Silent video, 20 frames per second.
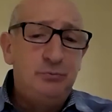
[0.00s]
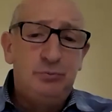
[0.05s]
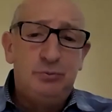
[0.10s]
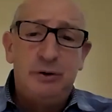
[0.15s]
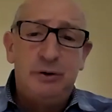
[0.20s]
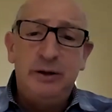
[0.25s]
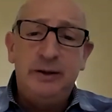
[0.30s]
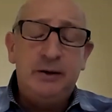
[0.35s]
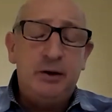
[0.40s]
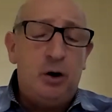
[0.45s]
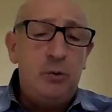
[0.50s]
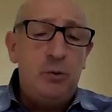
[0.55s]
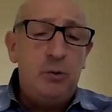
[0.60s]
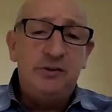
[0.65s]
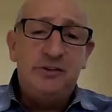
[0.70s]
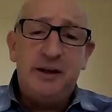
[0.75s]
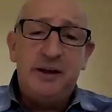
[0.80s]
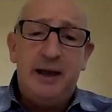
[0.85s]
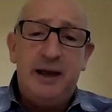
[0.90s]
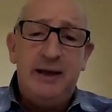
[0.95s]
Really,
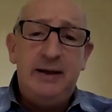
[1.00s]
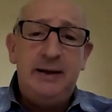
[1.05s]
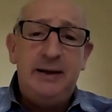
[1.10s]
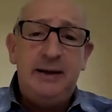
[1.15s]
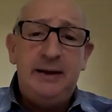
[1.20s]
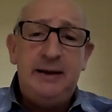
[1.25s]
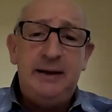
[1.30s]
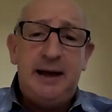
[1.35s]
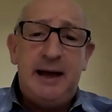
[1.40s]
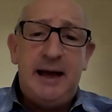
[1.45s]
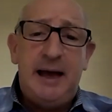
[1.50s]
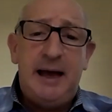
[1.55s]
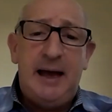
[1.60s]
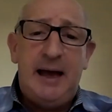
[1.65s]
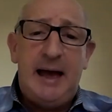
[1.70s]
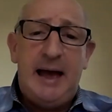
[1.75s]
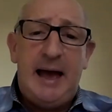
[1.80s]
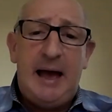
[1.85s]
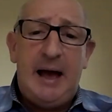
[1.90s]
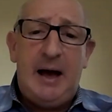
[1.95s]
almost any
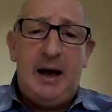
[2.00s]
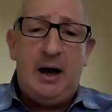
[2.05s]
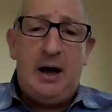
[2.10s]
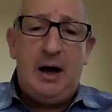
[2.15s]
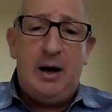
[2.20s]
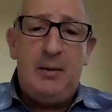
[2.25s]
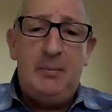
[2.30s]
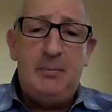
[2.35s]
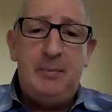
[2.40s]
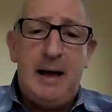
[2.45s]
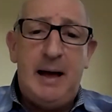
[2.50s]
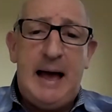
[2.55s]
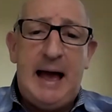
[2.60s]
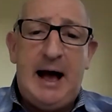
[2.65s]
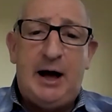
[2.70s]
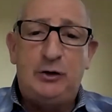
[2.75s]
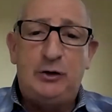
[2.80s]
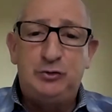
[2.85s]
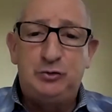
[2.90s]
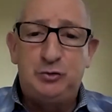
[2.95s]

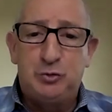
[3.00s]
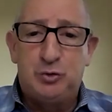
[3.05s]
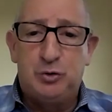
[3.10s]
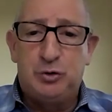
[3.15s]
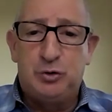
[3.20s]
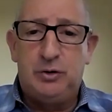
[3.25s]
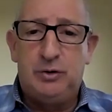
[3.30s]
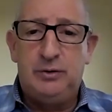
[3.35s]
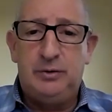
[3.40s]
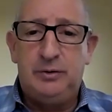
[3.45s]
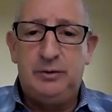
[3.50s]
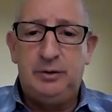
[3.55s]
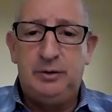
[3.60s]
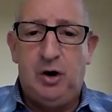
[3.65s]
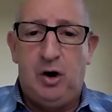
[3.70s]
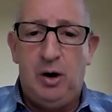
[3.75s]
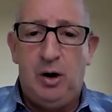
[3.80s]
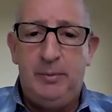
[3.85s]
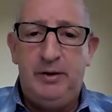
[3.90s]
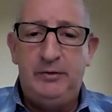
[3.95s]
outdoor
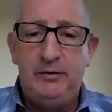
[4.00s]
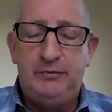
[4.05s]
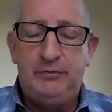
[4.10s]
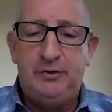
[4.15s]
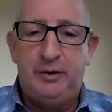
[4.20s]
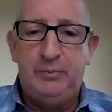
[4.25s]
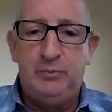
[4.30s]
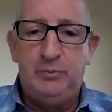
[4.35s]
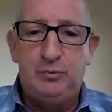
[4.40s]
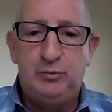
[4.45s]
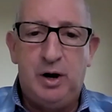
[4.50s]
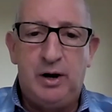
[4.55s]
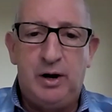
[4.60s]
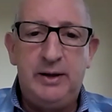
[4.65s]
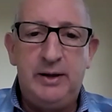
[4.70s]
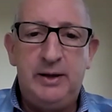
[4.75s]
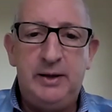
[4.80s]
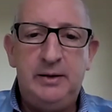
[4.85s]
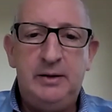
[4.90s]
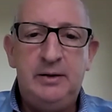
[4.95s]
garment, from
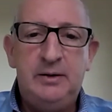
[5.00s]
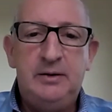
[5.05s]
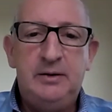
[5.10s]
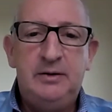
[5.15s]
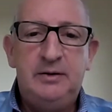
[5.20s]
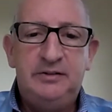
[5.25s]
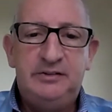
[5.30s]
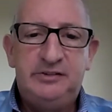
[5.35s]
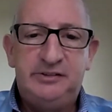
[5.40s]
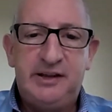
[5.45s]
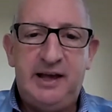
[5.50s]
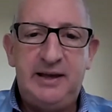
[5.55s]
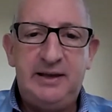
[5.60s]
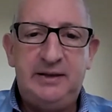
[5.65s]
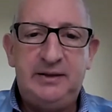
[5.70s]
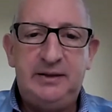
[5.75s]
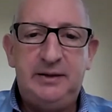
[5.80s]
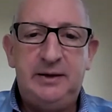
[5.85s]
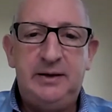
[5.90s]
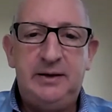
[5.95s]
running,
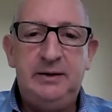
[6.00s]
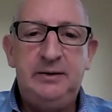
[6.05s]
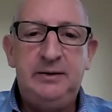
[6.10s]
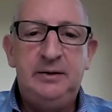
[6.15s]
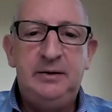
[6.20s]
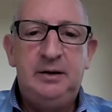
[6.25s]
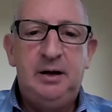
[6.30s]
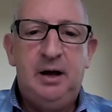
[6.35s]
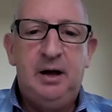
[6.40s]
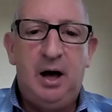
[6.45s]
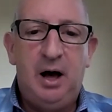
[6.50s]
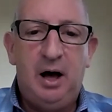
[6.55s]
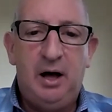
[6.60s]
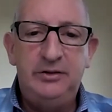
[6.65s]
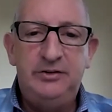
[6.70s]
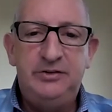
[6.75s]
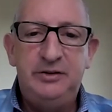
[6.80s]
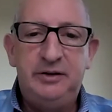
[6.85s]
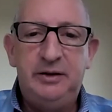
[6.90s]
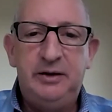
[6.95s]
cycling,
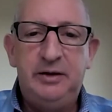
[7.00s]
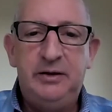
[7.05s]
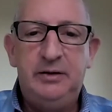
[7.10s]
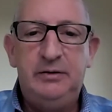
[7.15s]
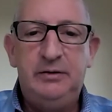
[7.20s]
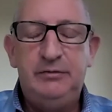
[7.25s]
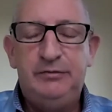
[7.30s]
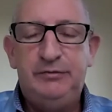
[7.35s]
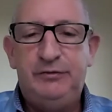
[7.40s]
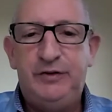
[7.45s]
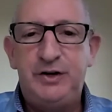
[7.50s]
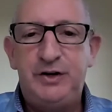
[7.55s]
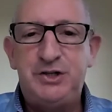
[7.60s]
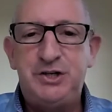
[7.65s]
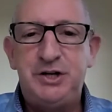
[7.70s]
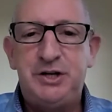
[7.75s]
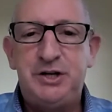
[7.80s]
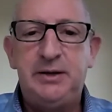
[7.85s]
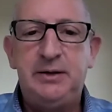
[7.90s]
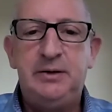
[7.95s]
hunting,
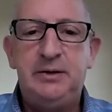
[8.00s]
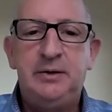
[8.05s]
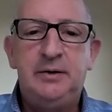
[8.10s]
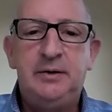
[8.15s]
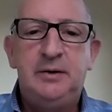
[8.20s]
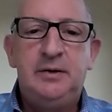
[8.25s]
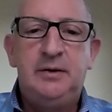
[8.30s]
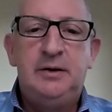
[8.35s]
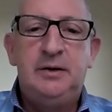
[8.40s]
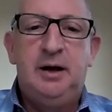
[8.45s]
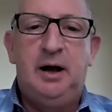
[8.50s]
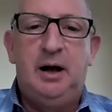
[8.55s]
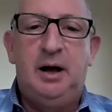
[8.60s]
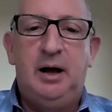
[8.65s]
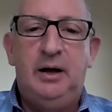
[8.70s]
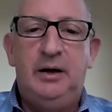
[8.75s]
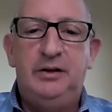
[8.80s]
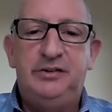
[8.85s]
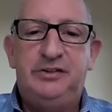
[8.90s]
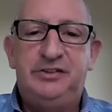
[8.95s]
fishing,
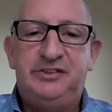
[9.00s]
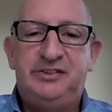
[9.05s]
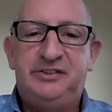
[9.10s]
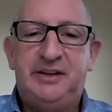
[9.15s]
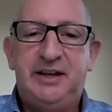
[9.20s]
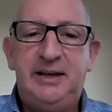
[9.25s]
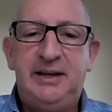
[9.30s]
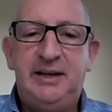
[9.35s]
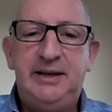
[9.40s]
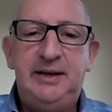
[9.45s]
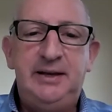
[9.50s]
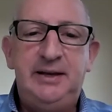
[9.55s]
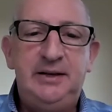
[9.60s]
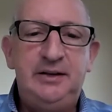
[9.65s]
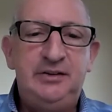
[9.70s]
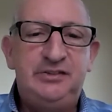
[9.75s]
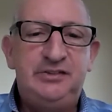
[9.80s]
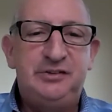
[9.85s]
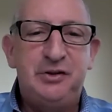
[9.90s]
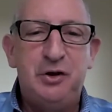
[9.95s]

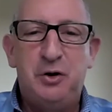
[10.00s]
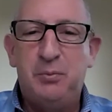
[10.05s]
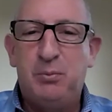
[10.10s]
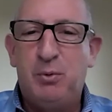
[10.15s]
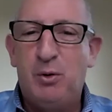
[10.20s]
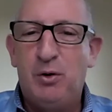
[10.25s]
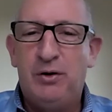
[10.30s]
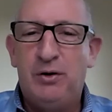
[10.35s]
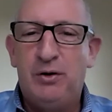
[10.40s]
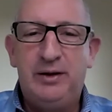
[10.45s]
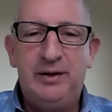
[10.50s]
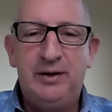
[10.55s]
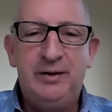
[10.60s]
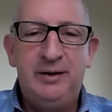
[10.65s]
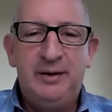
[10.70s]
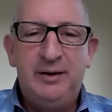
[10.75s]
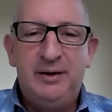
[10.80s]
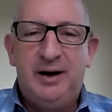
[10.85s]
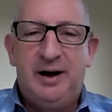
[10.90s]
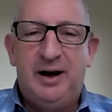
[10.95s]
skiing, snowboarding.
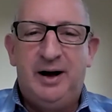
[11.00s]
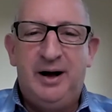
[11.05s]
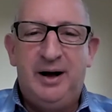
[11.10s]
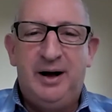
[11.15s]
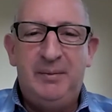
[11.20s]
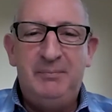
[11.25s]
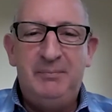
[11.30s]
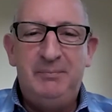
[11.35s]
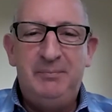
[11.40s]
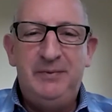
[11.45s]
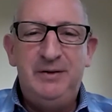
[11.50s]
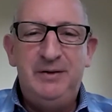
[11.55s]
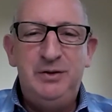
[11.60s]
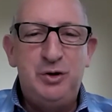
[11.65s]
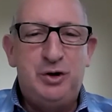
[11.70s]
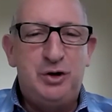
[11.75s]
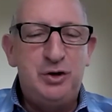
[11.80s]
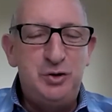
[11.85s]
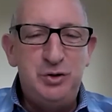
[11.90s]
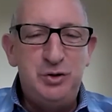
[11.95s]

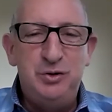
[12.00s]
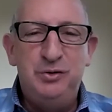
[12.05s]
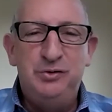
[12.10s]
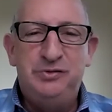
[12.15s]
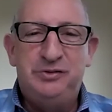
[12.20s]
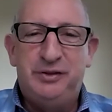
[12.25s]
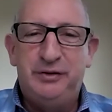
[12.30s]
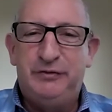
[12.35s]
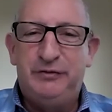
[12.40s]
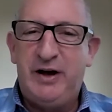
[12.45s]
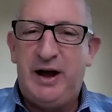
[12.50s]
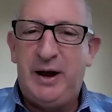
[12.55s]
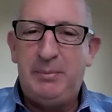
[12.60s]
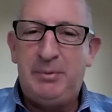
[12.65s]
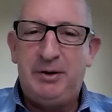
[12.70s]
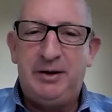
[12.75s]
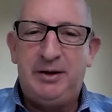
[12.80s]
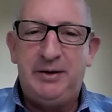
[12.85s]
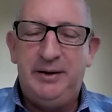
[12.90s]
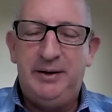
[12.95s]
You can use the
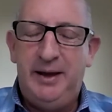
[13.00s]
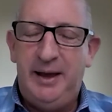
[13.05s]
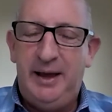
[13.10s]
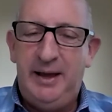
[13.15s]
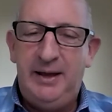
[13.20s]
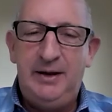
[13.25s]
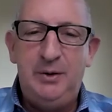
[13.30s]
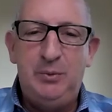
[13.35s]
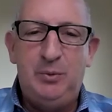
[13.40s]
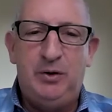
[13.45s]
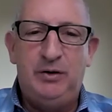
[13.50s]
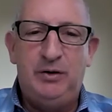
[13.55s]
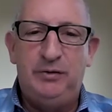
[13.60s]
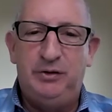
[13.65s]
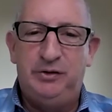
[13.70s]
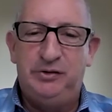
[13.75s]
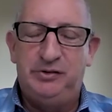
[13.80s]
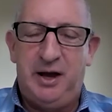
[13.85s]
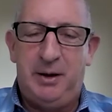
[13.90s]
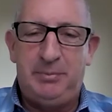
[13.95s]
fabric in any one of
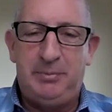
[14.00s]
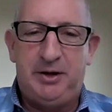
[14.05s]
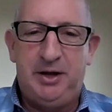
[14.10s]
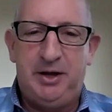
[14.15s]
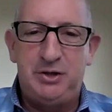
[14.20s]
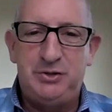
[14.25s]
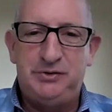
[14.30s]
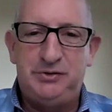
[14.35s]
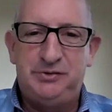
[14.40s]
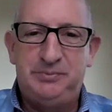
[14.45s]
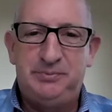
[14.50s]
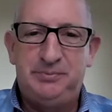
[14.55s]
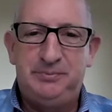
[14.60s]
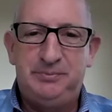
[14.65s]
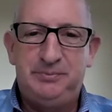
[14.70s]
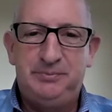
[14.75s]
those applications.